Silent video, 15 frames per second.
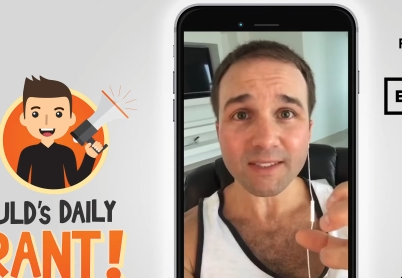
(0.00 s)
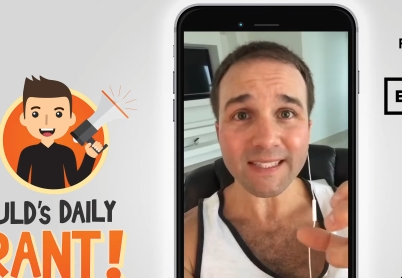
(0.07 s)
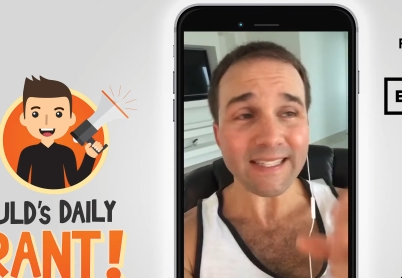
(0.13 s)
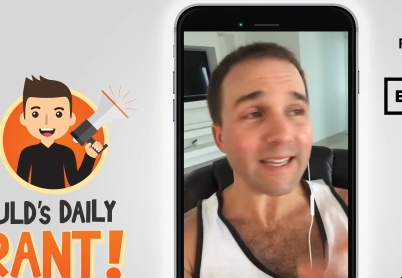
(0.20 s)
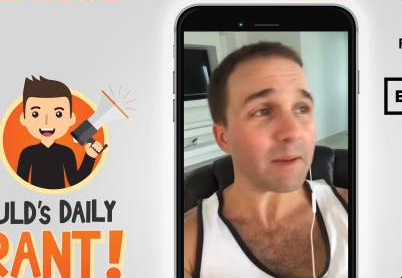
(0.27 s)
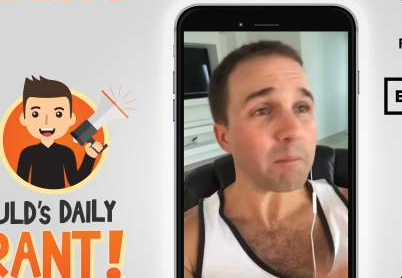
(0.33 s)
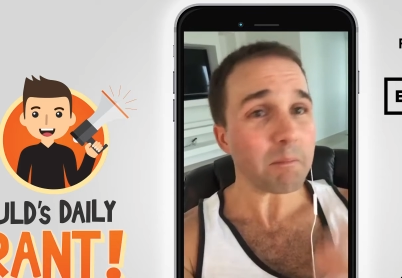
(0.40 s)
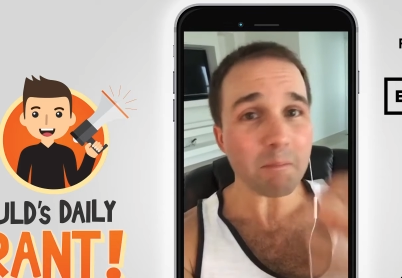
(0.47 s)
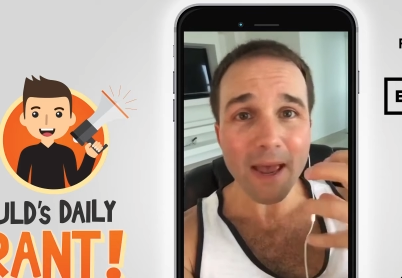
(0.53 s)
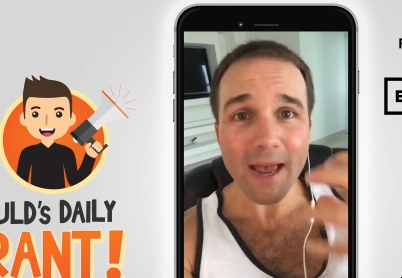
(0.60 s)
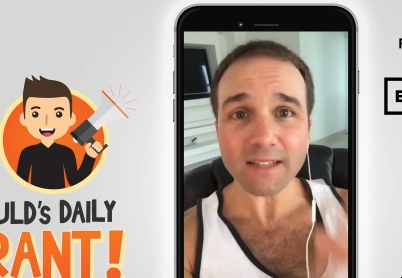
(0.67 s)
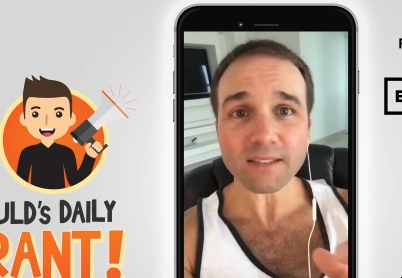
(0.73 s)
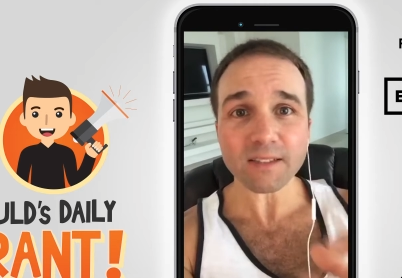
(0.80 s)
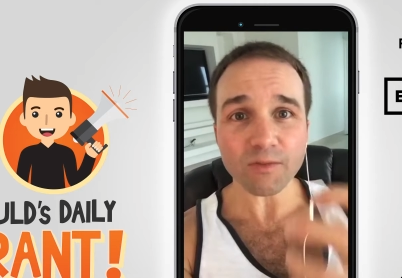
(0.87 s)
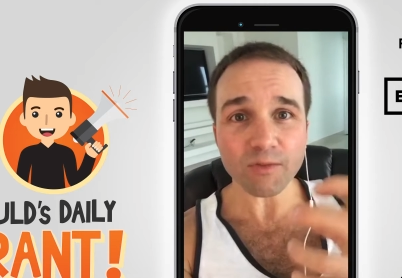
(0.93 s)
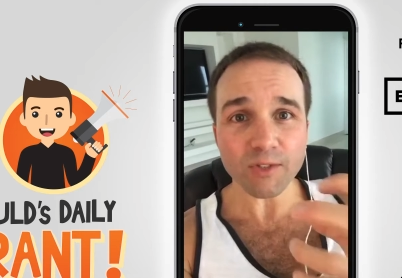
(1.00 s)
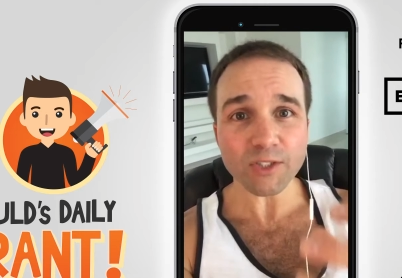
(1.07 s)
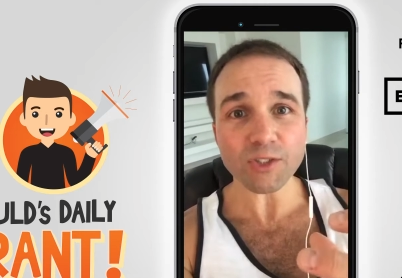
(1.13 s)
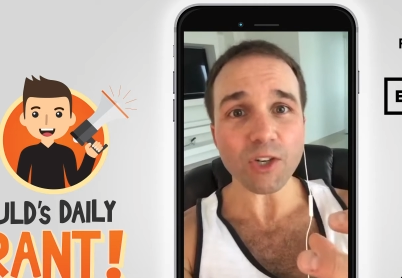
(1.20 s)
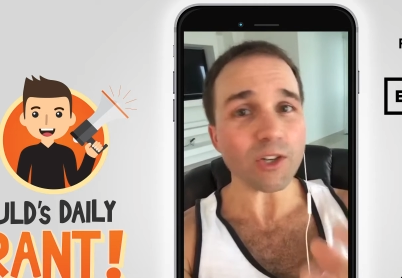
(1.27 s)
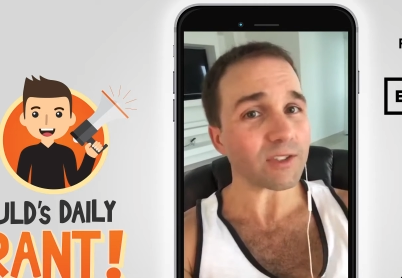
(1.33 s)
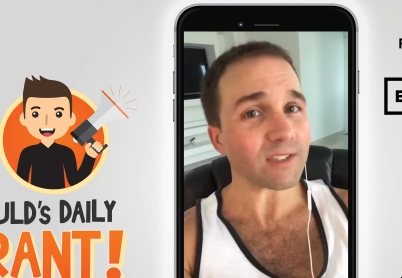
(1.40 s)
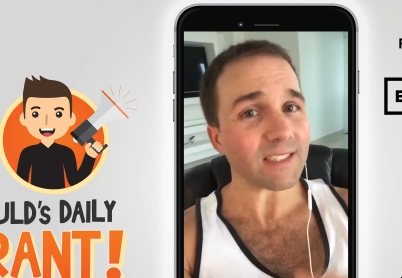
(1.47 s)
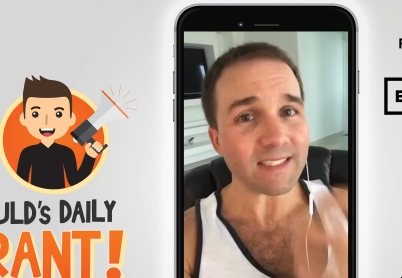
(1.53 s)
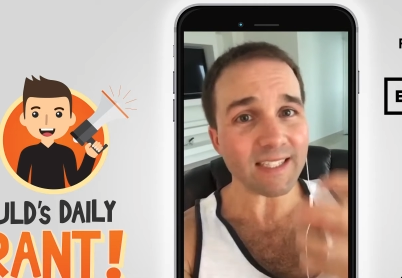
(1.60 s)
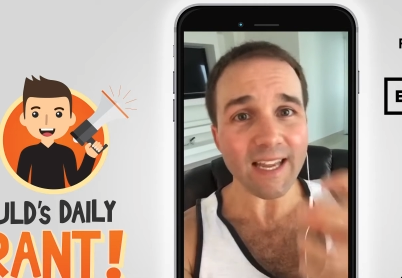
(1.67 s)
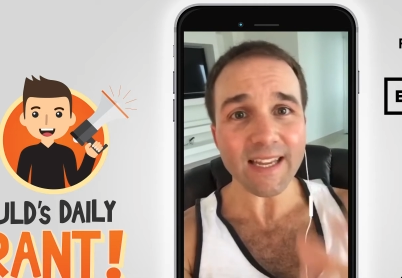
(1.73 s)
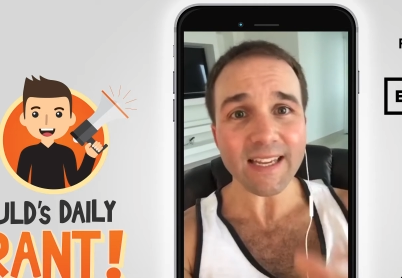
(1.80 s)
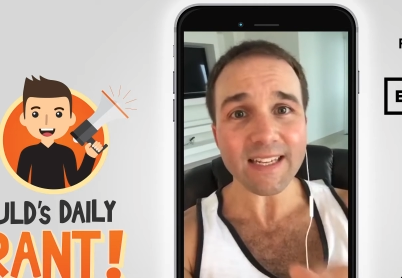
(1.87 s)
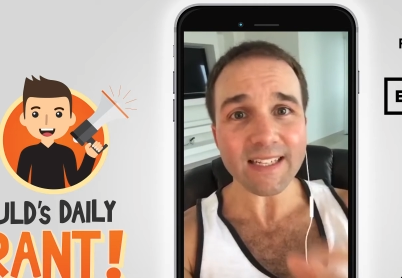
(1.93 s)
Speaker 1: to get massive results
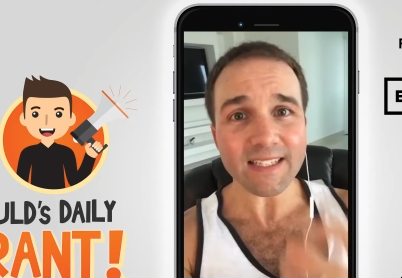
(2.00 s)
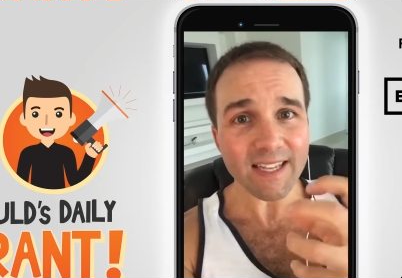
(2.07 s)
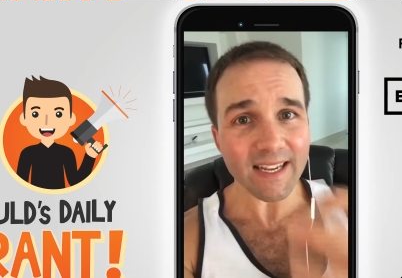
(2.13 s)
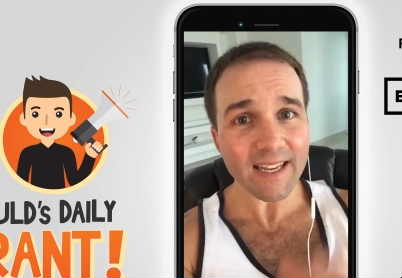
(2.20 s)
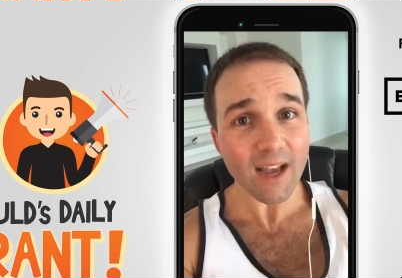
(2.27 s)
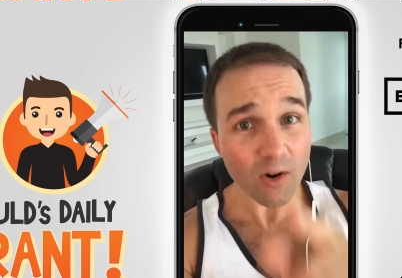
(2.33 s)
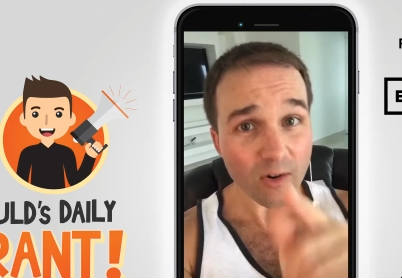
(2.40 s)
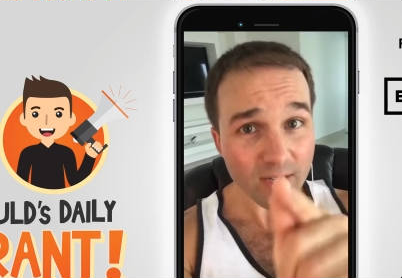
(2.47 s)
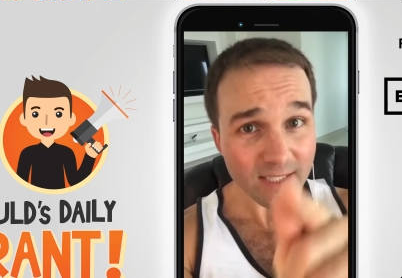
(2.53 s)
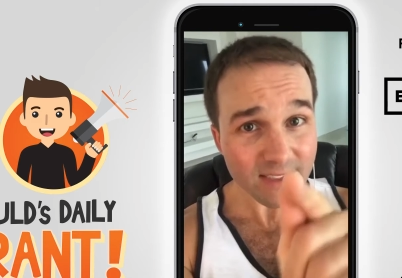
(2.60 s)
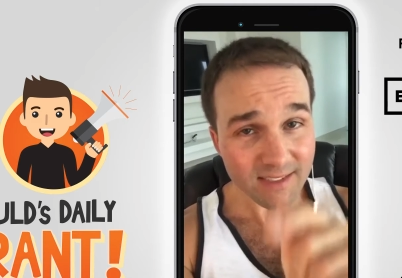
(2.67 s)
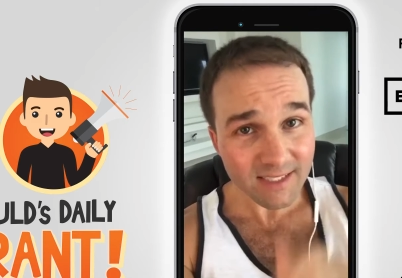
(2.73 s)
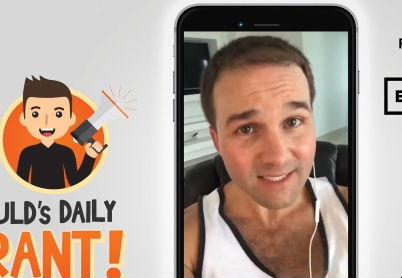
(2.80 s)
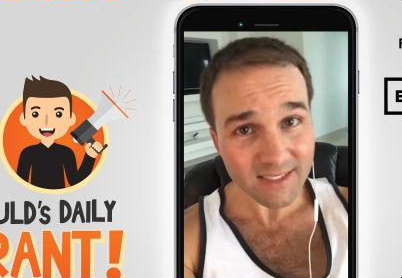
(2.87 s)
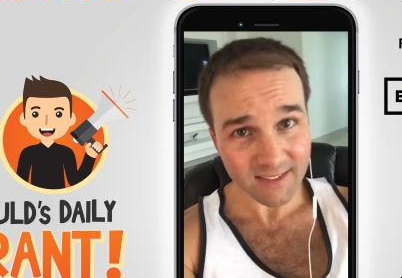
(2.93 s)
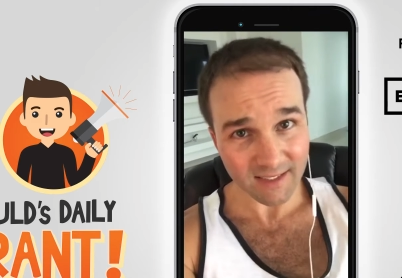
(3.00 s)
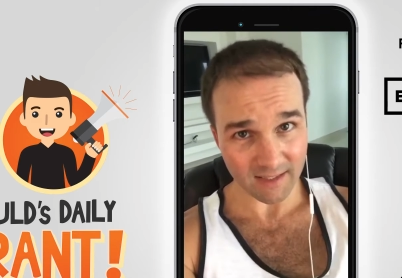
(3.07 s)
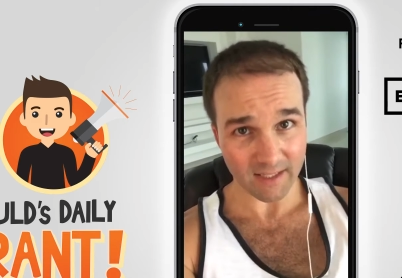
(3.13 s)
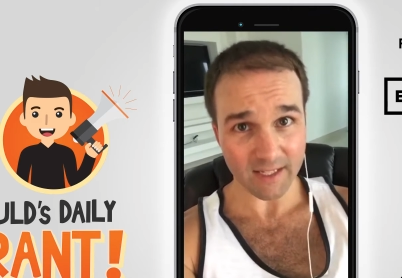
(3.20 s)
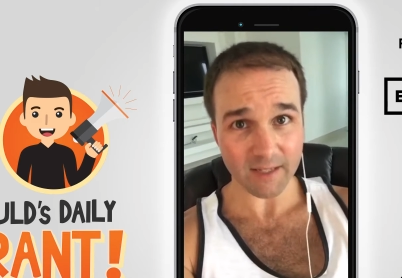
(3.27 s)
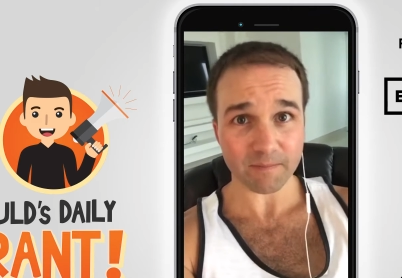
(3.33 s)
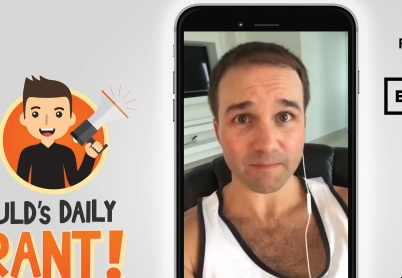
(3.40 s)
day in, day out, consistently.